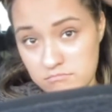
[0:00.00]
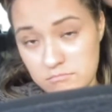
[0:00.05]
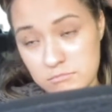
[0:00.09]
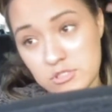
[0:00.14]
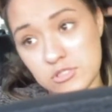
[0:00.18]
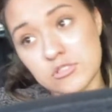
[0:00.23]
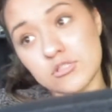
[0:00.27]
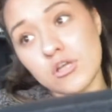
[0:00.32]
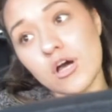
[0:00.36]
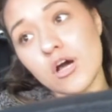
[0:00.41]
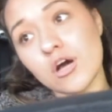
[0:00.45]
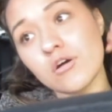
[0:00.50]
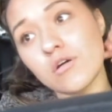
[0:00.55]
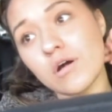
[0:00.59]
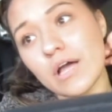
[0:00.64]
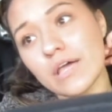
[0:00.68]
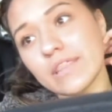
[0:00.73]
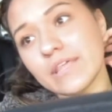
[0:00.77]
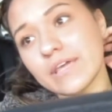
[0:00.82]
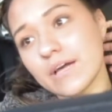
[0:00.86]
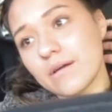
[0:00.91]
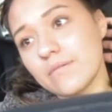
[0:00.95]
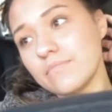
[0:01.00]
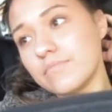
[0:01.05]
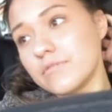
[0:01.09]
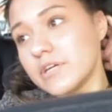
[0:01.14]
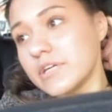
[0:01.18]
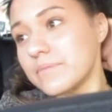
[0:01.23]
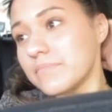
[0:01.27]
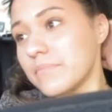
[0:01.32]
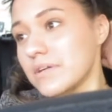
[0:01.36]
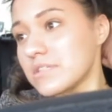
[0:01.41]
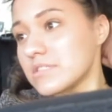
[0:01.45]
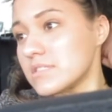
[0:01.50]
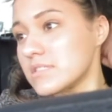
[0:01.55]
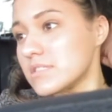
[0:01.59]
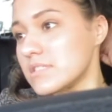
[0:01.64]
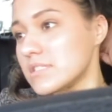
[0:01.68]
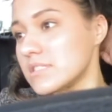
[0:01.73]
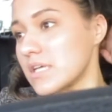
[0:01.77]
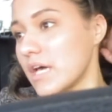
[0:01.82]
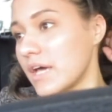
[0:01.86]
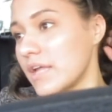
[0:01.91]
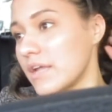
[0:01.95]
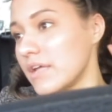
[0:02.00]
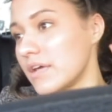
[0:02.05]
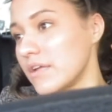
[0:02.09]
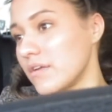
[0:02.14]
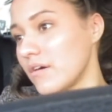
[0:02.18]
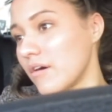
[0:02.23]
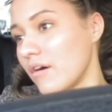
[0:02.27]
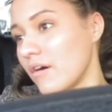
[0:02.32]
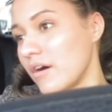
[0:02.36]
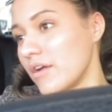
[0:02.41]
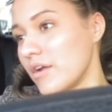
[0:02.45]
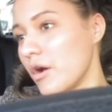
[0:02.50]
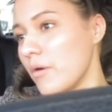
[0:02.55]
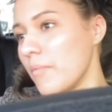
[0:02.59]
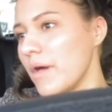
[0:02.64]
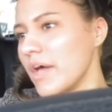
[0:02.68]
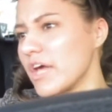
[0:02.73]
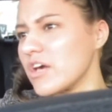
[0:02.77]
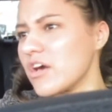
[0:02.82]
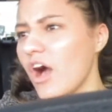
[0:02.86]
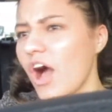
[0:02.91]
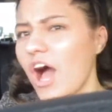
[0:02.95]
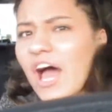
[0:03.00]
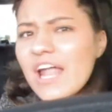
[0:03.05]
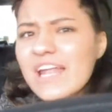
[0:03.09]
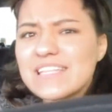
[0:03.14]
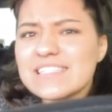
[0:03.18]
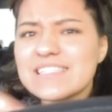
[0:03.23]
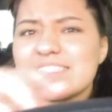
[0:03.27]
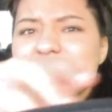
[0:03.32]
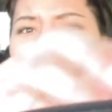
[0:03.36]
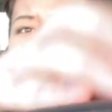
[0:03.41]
So I think I'm pretty much decided on, oh my God, it's a